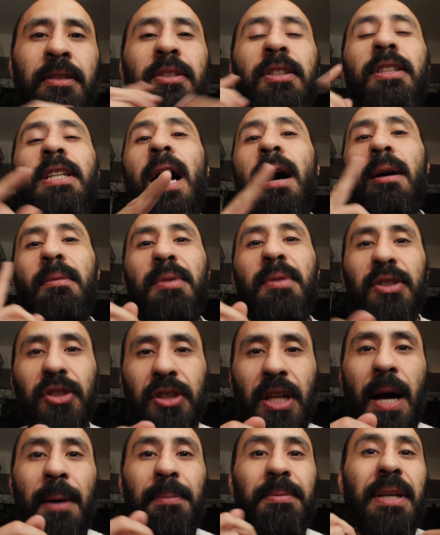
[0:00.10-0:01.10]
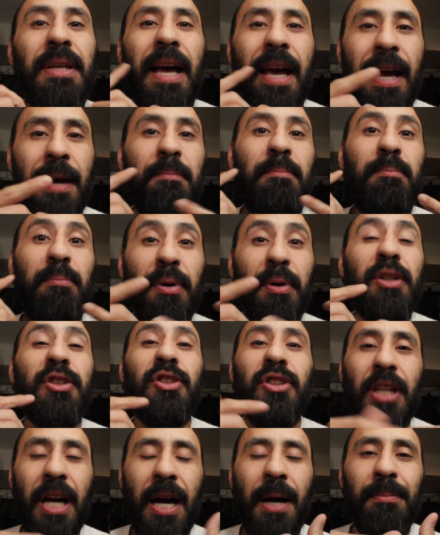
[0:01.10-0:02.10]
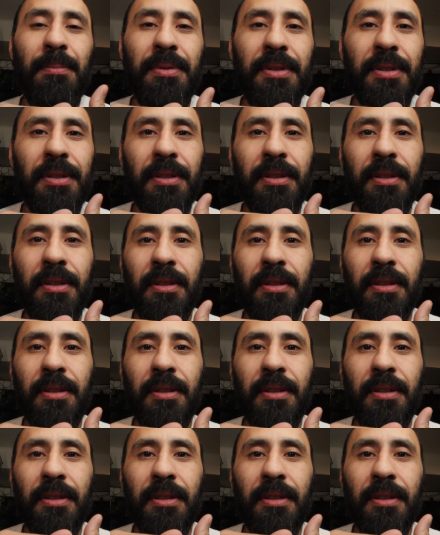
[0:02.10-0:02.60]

to comic book shops and bookshops.